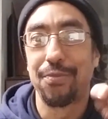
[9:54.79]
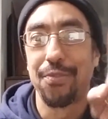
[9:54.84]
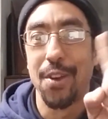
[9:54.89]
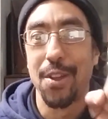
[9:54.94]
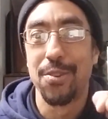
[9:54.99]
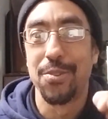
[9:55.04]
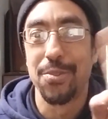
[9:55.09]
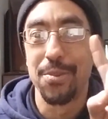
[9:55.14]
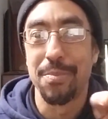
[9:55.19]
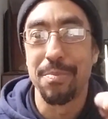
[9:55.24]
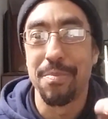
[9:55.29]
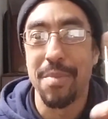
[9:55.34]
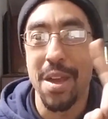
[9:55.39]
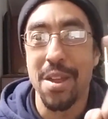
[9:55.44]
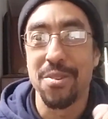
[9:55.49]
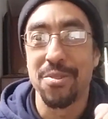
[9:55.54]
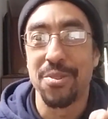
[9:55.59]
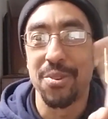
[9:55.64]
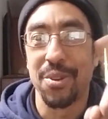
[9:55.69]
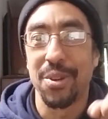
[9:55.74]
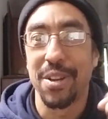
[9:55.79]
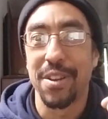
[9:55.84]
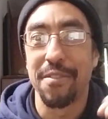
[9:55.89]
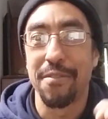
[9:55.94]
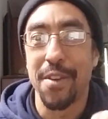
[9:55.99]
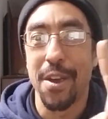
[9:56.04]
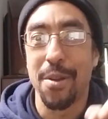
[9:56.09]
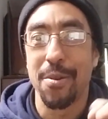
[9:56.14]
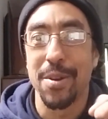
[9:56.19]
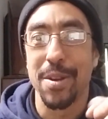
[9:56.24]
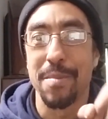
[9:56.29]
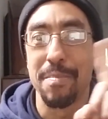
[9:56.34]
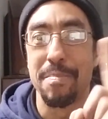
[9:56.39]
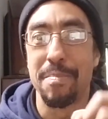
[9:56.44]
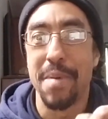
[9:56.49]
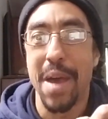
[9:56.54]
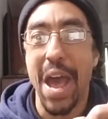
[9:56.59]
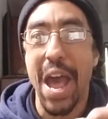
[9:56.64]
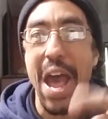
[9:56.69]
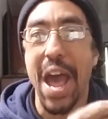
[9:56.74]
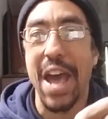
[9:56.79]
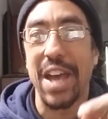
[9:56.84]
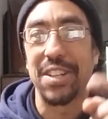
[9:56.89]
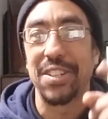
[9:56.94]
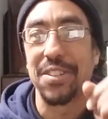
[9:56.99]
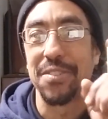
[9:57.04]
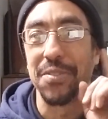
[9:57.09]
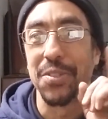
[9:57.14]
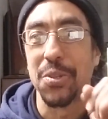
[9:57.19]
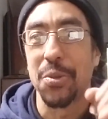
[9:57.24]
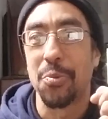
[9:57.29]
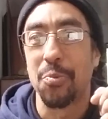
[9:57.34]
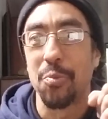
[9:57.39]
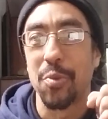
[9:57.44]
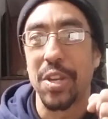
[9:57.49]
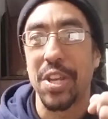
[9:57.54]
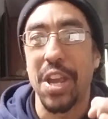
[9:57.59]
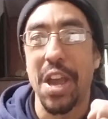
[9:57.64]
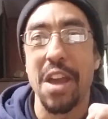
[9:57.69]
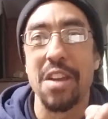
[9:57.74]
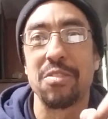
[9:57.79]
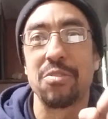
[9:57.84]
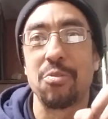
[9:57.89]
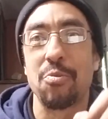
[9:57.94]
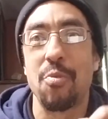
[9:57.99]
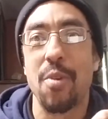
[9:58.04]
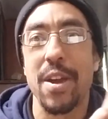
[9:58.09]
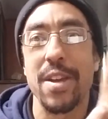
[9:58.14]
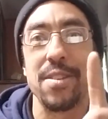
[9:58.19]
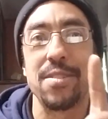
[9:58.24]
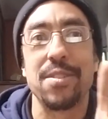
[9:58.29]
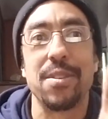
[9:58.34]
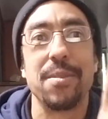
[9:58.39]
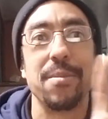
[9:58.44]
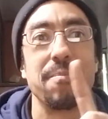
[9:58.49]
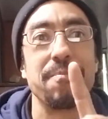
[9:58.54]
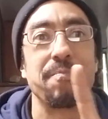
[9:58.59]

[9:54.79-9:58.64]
fundamentally very bad, even though we can't quite